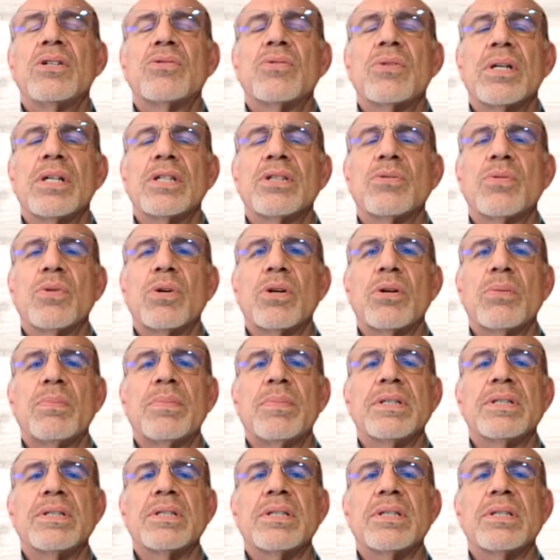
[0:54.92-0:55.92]
Transworld
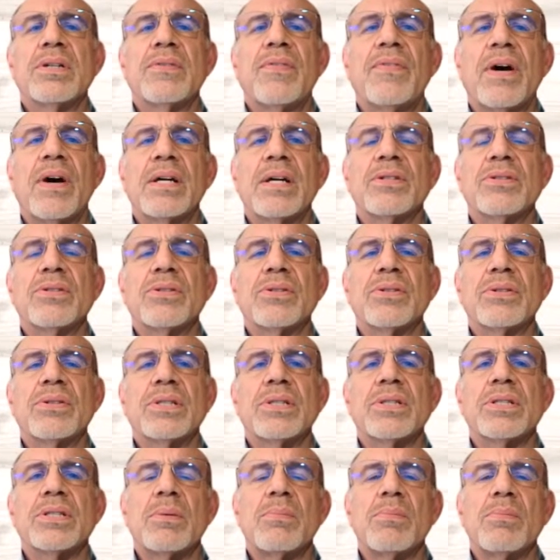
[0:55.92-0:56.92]
Business Advisors
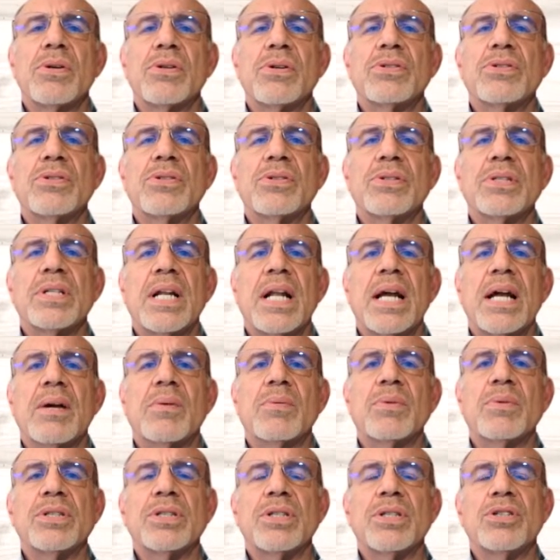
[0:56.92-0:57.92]
is a mergers and
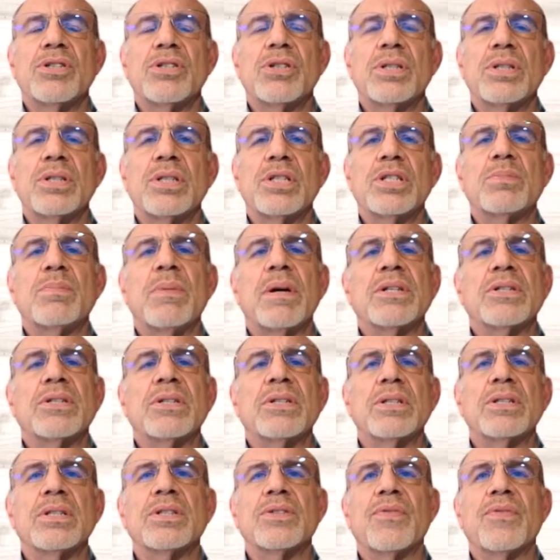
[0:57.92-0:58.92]
acquisitions
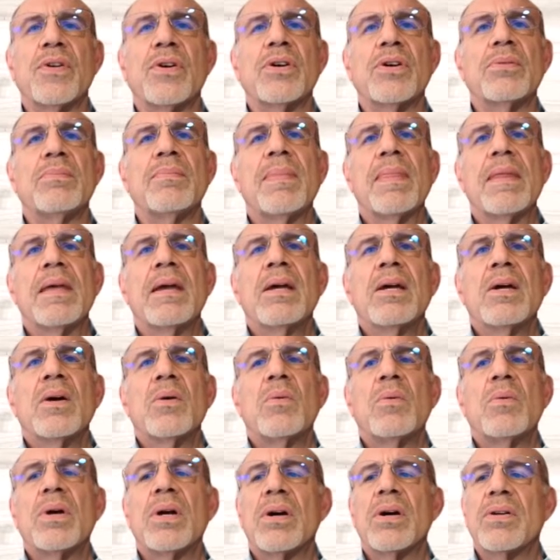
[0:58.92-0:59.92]
specialist firm.
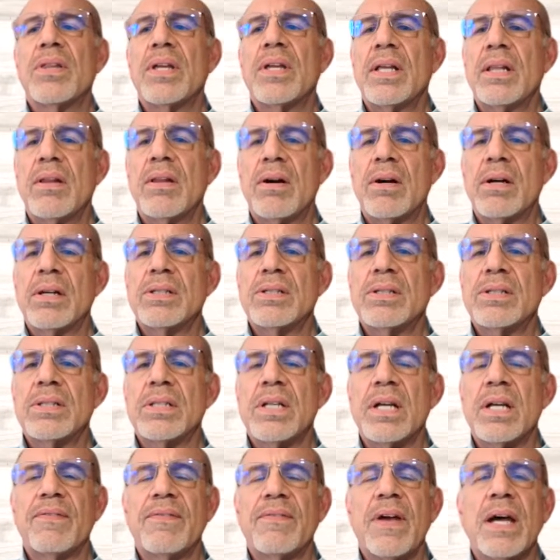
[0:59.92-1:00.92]
We are the
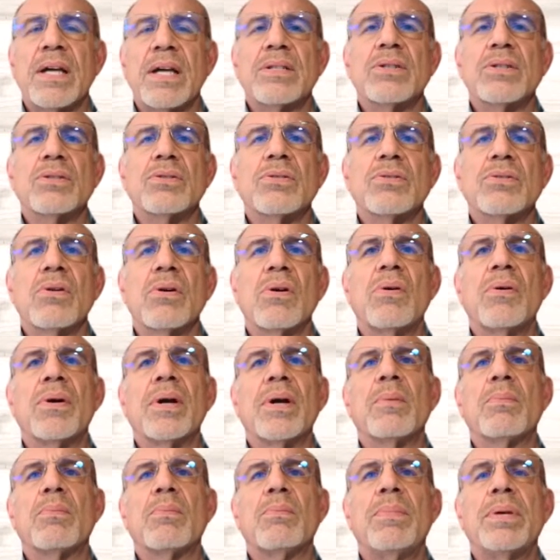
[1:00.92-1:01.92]
largest and fastest
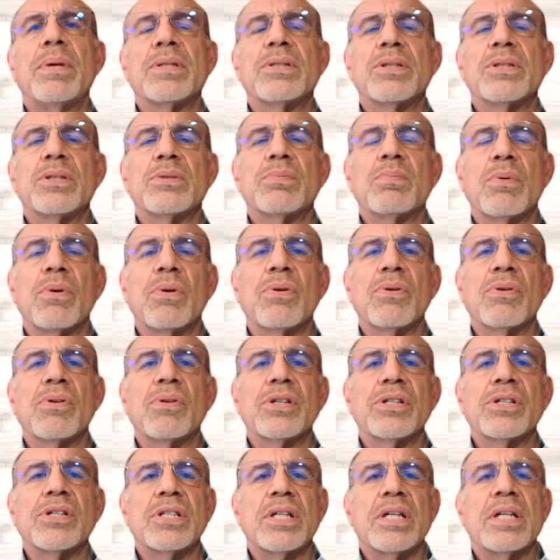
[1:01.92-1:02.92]
growing business
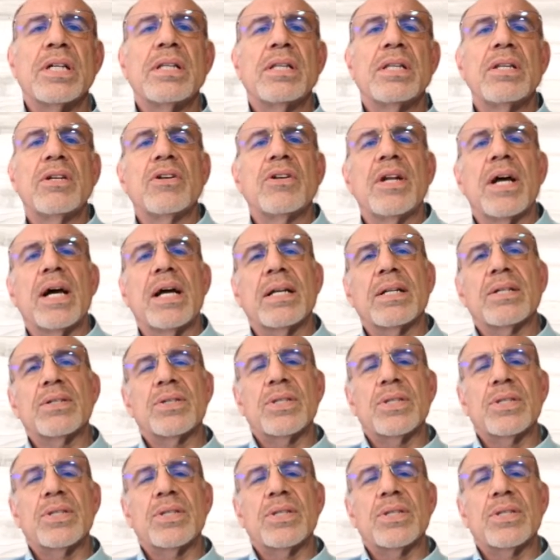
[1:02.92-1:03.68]
brokerage in the United